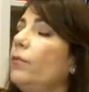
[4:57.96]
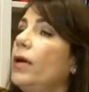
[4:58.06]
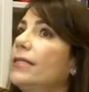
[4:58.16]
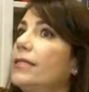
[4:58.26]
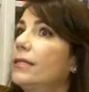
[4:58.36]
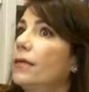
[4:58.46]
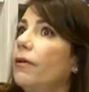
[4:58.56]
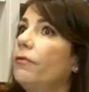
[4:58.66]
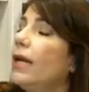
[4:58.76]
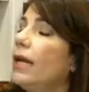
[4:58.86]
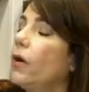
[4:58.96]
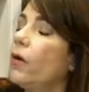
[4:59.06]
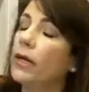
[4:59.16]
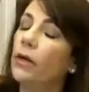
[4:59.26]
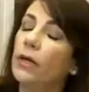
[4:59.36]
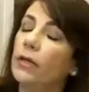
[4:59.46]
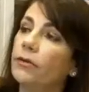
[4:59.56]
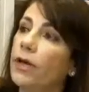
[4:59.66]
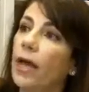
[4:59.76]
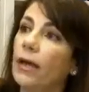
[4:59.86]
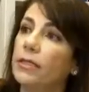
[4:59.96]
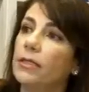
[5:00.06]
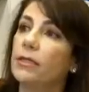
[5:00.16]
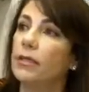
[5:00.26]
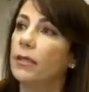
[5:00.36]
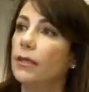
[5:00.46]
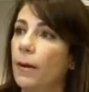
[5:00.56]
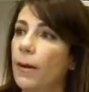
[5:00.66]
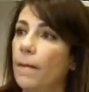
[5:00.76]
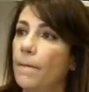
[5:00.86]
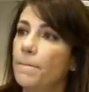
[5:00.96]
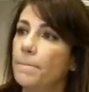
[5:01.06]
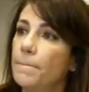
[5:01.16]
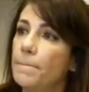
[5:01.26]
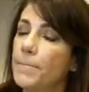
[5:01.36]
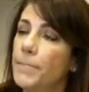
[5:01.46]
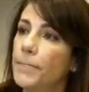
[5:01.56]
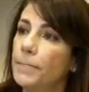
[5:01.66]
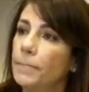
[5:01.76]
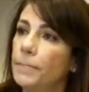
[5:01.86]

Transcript: what what's really going on in reality. What do